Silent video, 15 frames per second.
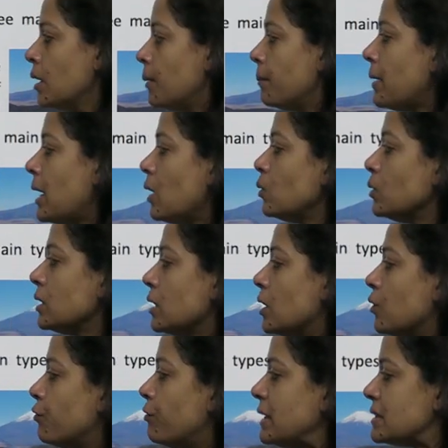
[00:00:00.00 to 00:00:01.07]
Mount
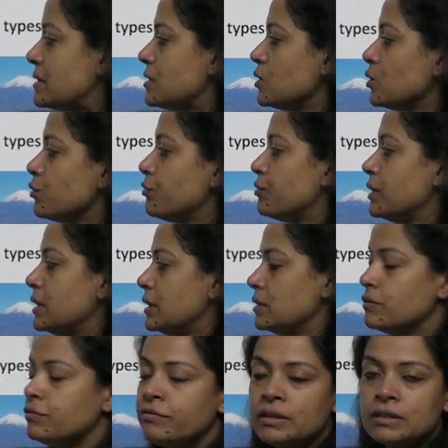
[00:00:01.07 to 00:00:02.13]

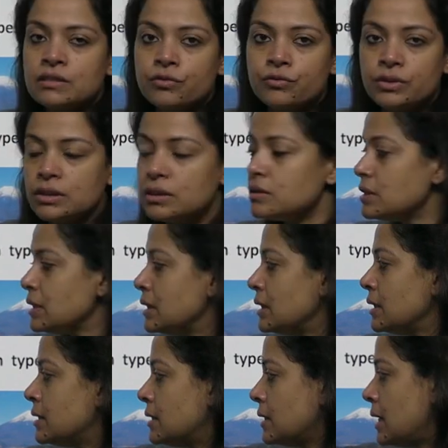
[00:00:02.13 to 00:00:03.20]
Vesuvius in
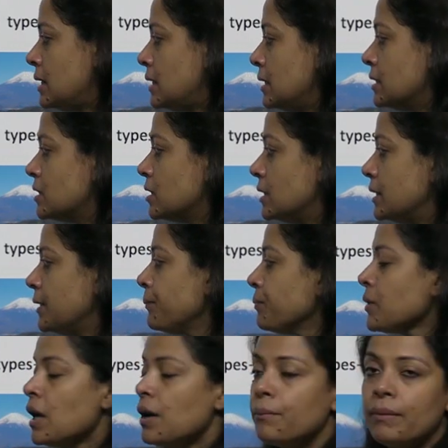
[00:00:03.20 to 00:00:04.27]
Italy,
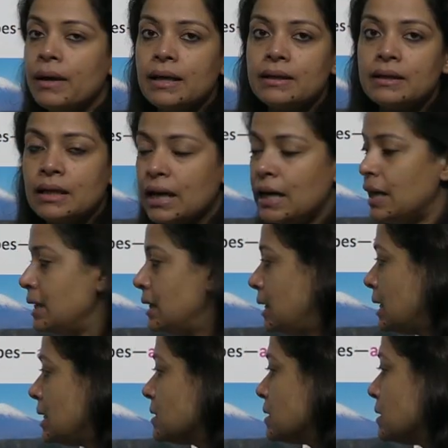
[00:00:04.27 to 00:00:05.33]
barren
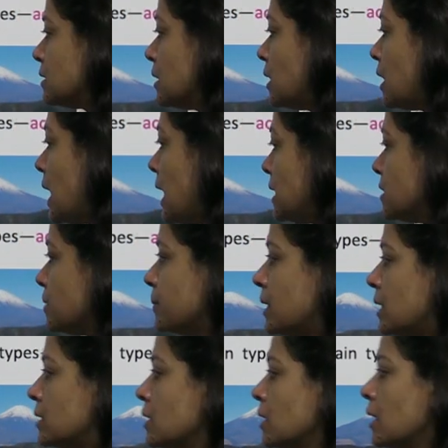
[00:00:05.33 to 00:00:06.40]
islands in the
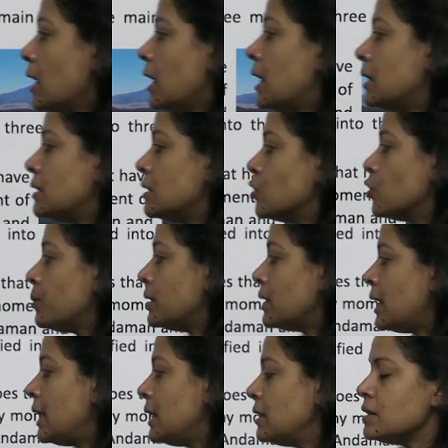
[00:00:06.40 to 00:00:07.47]
Andaman and Nicobar
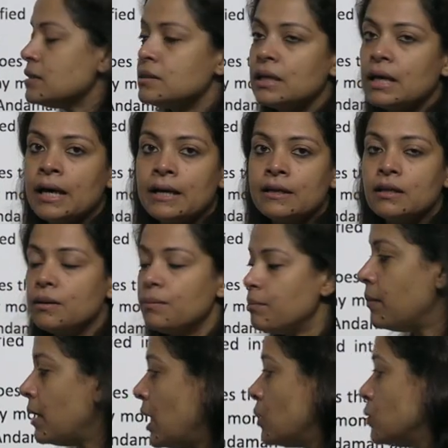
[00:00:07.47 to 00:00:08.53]
Islands, and
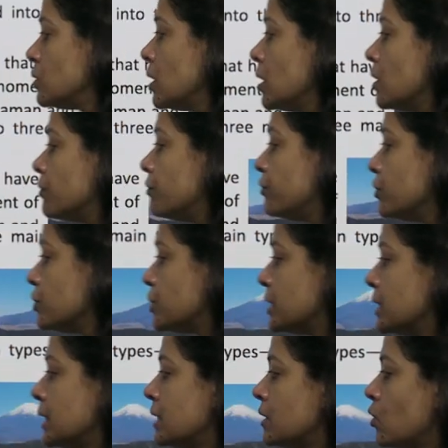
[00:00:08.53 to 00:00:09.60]
Mount Fuji
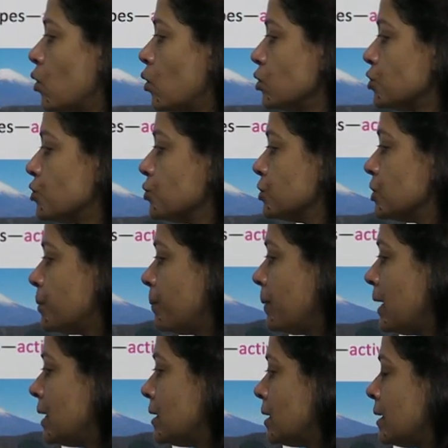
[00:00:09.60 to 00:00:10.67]
in Honshu,
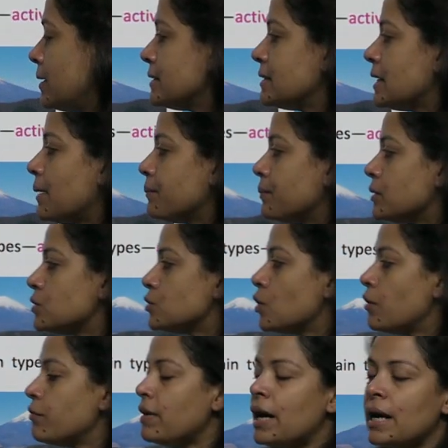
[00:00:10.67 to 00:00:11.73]
Japan are examples
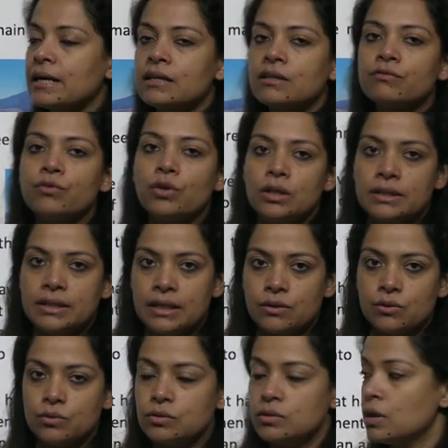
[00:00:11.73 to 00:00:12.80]
of active
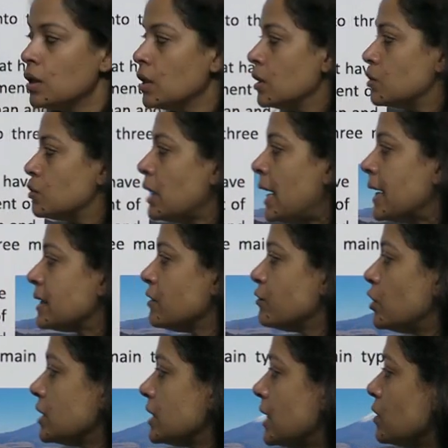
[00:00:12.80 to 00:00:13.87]
volcanoes. So active
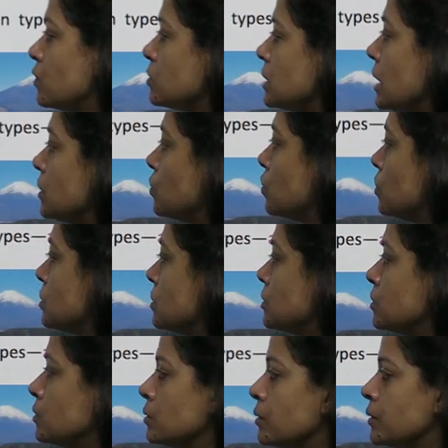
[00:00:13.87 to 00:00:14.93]
volcanoes are
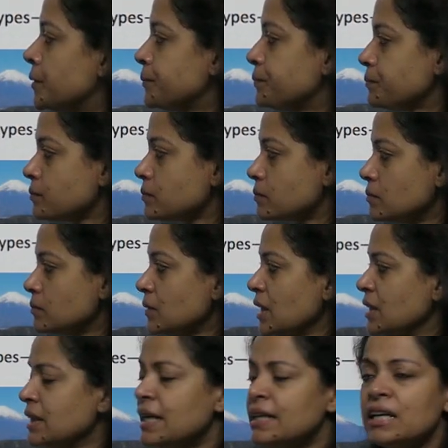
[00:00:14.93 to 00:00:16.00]
those
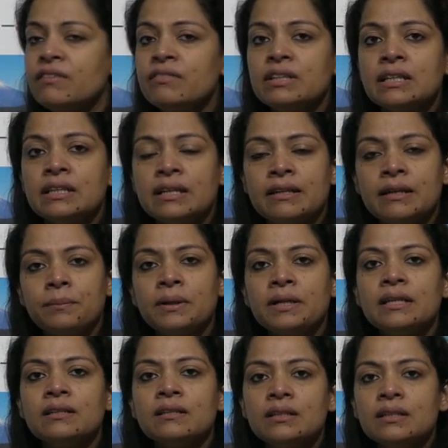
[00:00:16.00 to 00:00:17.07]
that have erupted
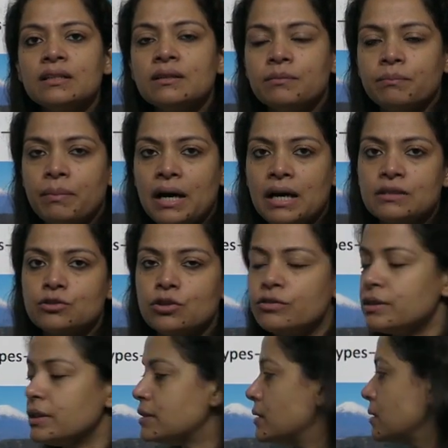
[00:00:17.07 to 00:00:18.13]
in the past
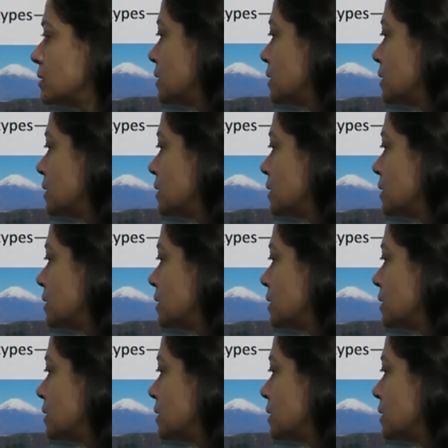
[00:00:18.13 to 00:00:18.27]
or recent